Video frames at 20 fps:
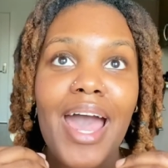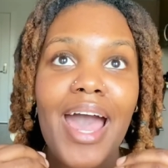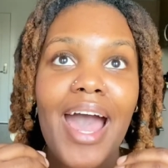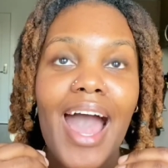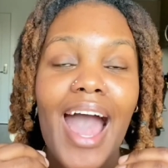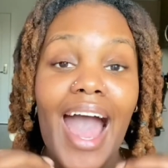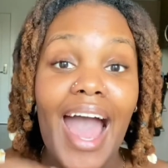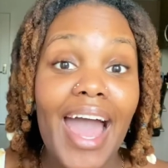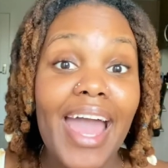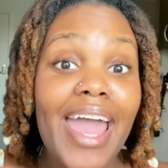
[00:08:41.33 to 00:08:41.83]

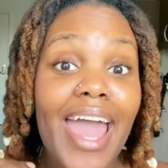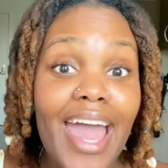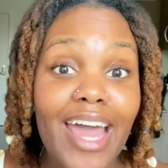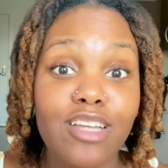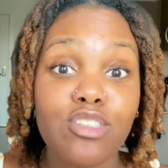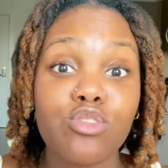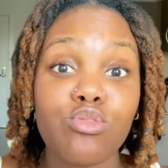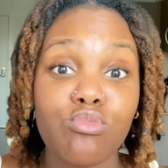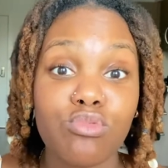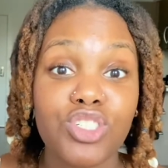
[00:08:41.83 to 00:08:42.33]
I had
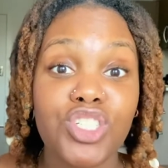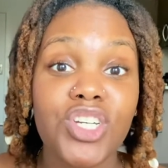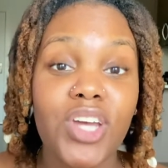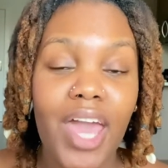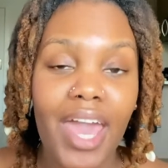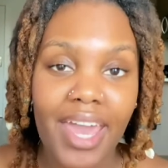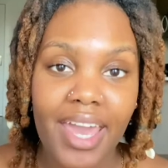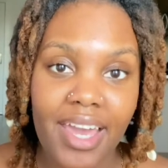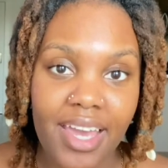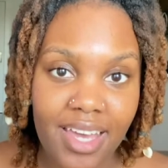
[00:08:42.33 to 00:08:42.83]
to
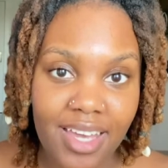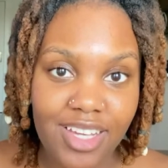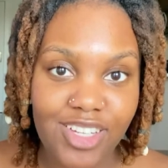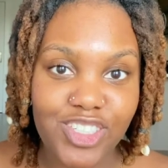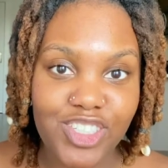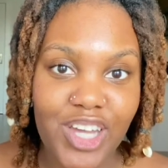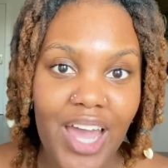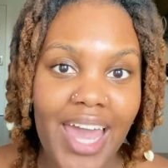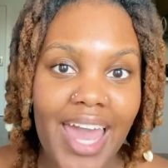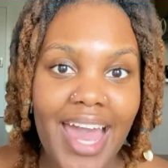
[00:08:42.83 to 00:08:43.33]

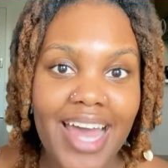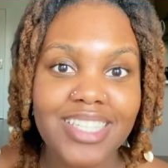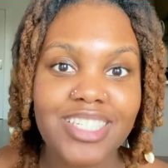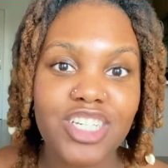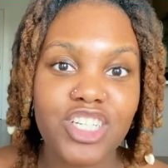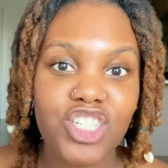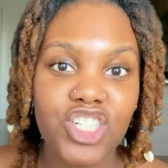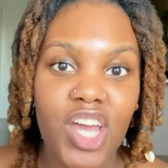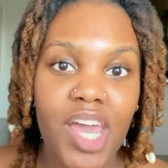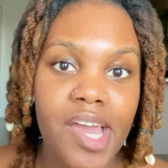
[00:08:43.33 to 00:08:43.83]
change. I had to
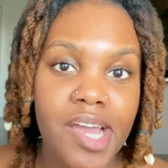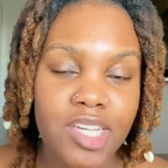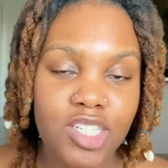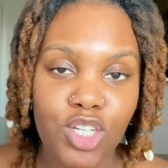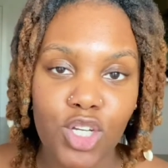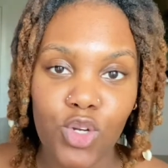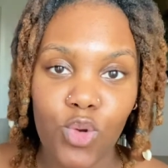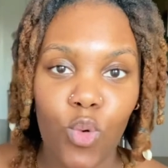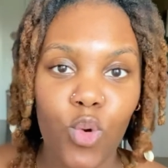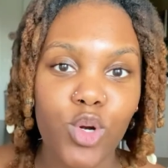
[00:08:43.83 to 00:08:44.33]
change
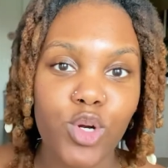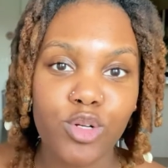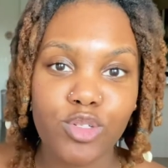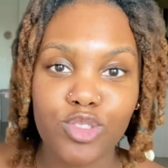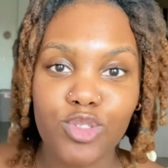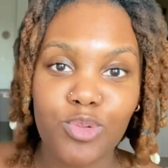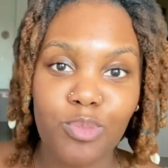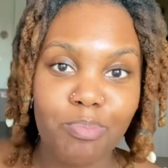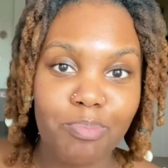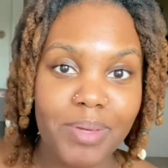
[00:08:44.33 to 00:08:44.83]
in order
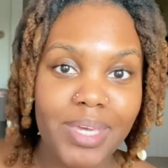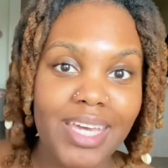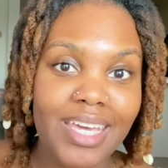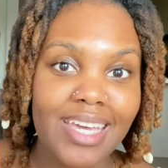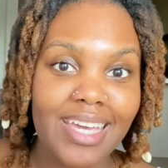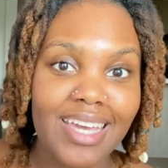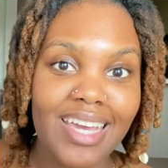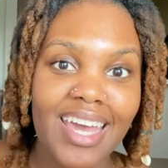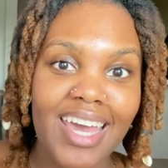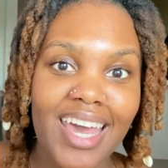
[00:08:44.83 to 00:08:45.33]
to
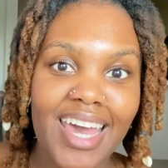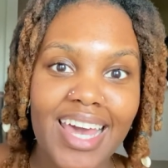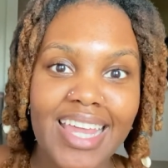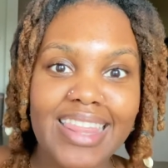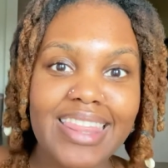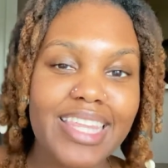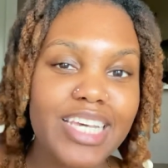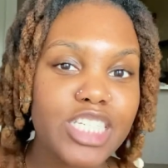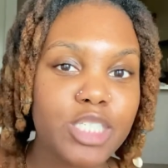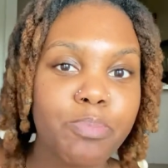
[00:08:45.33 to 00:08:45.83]
be
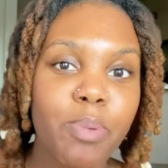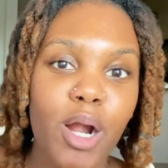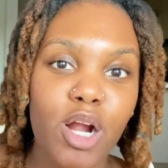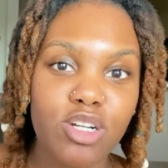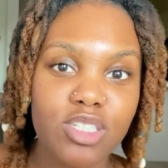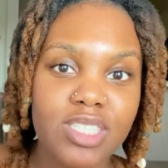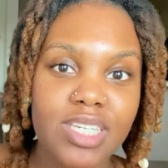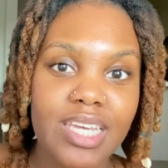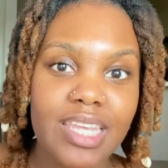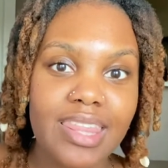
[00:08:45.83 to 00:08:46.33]
this
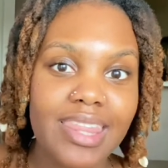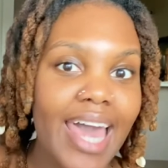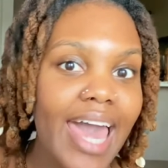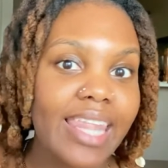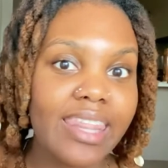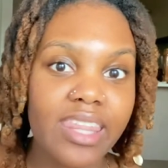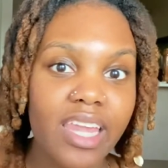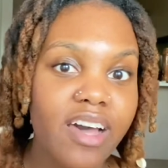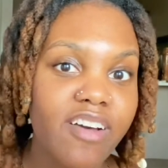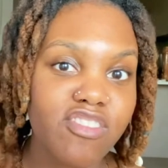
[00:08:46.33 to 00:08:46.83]
person that
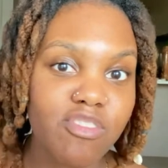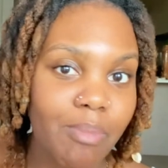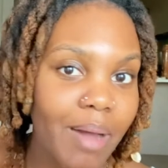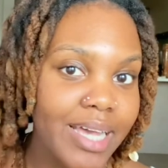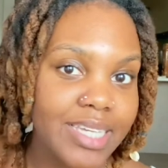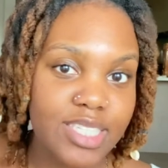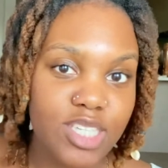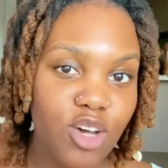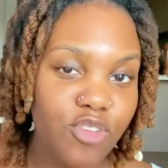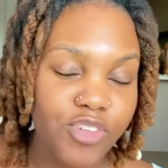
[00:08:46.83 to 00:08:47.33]
loved
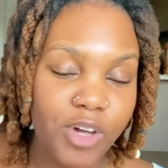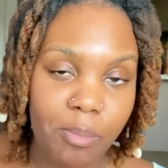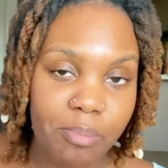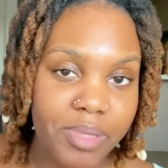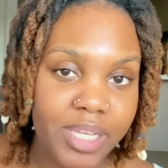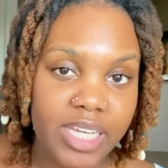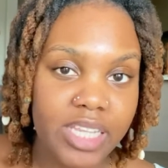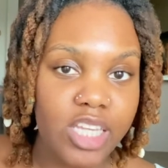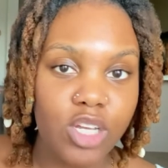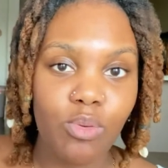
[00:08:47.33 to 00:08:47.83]
myself
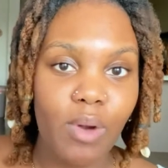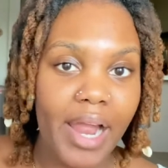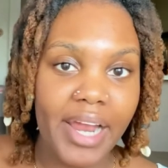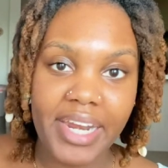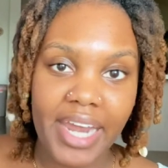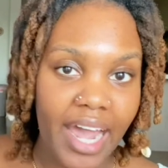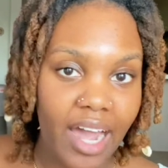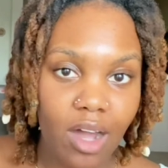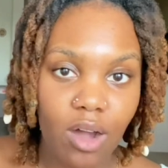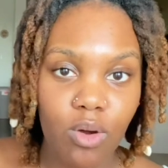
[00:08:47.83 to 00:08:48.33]
completely right
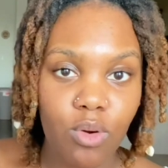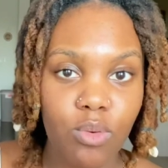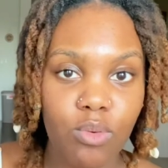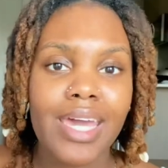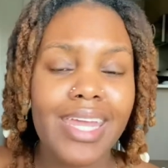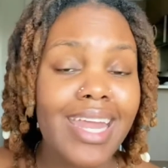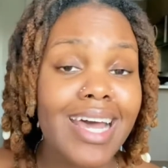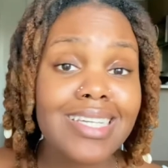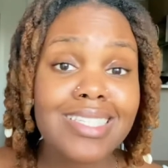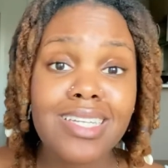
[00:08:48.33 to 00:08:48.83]
now.
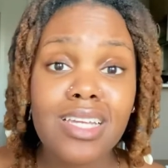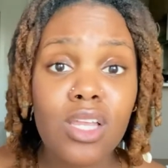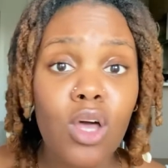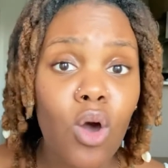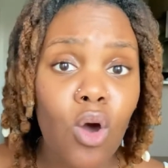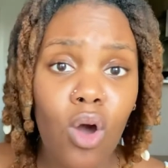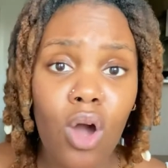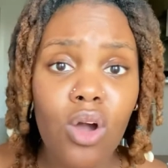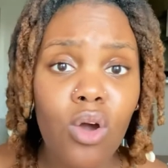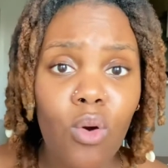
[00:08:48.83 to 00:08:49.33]
And that's still an
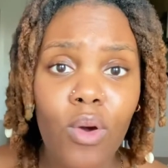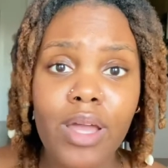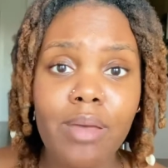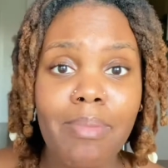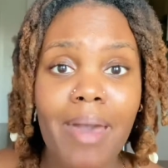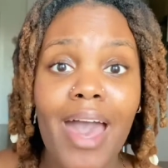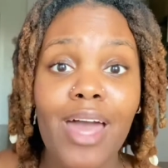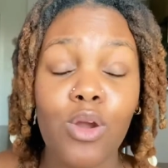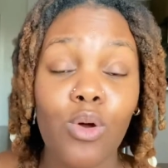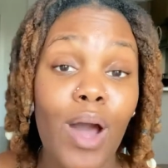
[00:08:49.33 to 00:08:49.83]
ongoing
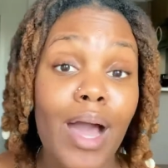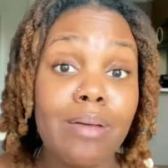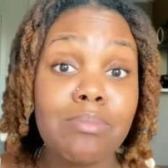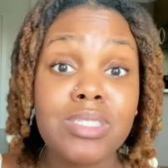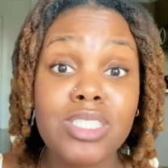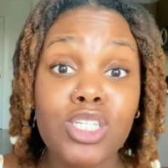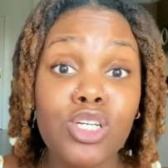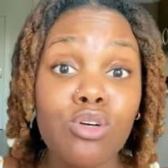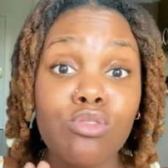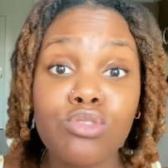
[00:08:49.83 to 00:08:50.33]
battle. I'm
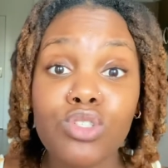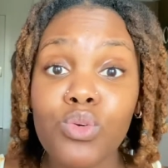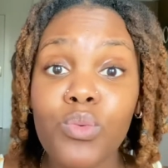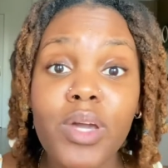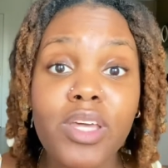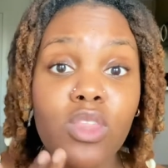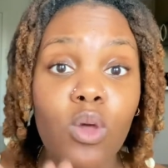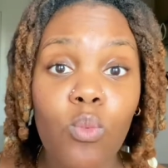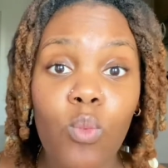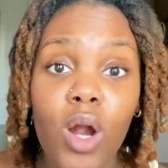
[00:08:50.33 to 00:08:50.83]
still
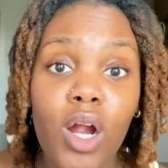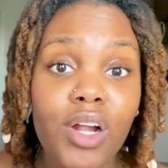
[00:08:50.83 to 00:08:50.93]
doing the work